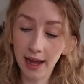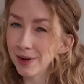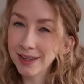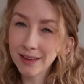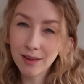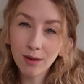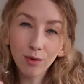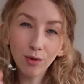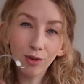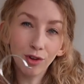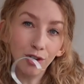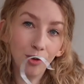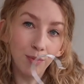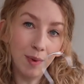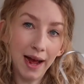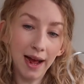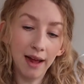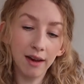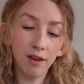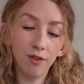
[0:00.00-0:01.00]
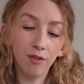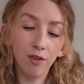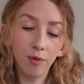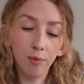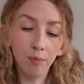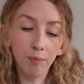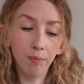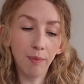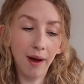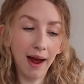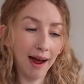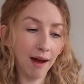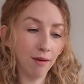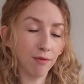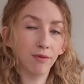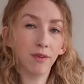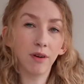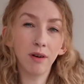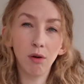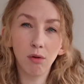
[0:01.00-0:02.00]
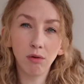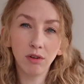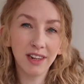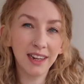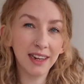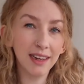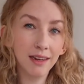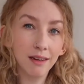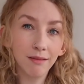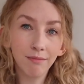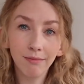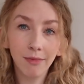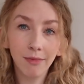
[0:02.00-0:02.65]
But it's not too bad if you have a long tee